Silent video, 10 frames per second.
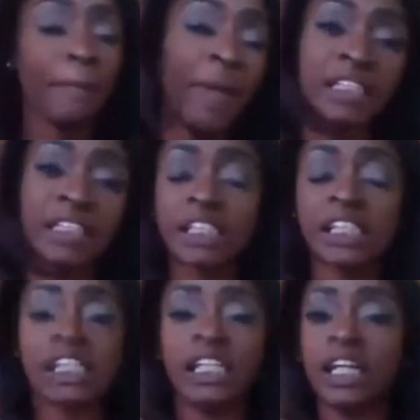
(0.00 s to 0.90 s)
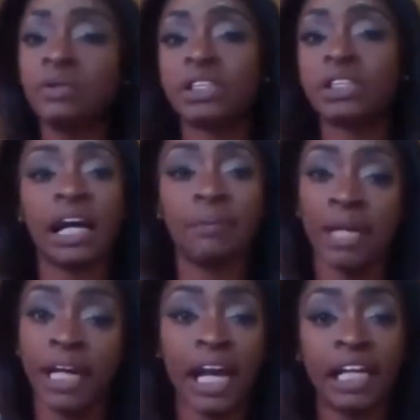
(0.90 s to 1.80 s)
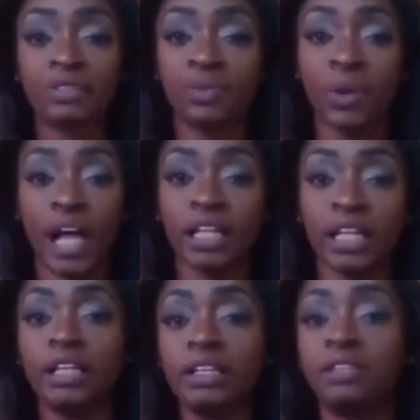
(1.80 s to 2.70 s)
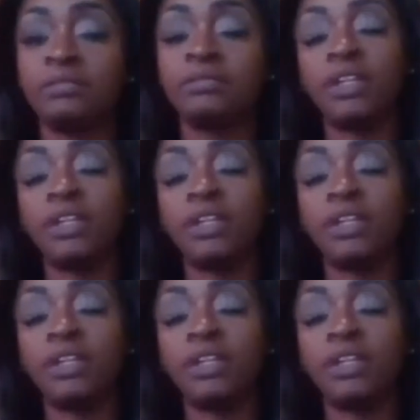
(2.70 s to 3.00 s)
Basically, it was like a big ass rally.